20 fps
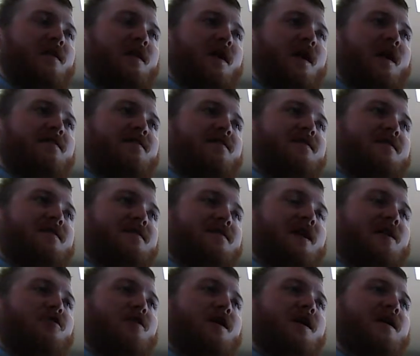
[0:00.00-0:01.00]

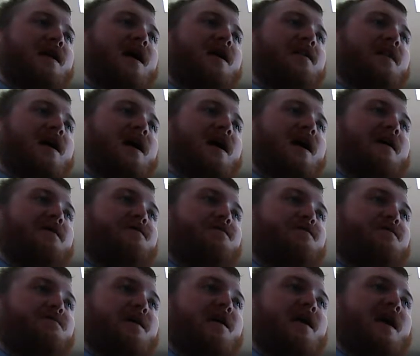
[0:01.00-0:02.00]
Saturday Night Live
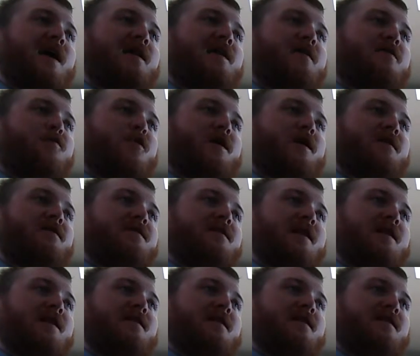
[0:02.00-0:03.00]
began its 40th
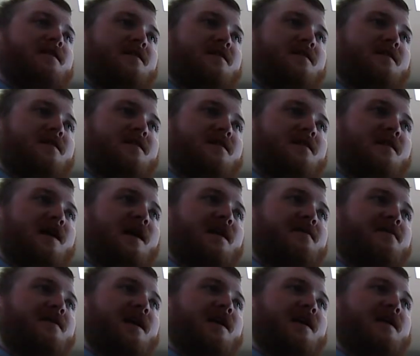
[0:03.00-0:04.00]
season
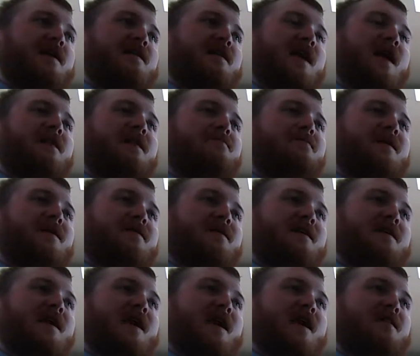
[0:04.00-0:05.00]
last night on
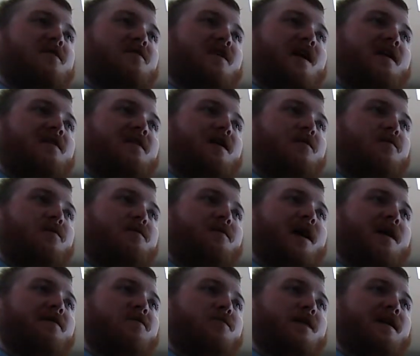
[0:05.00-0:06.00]
NBC, and SNL
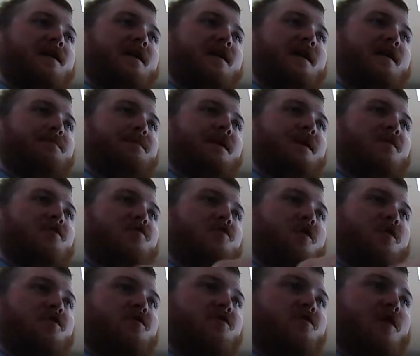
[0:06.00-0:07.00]
revives weekend update and
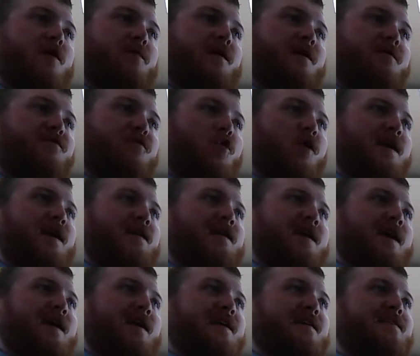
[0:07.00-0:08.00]
starts celebrating four
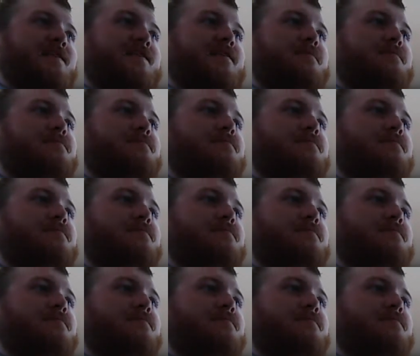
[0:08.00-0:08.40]
decades.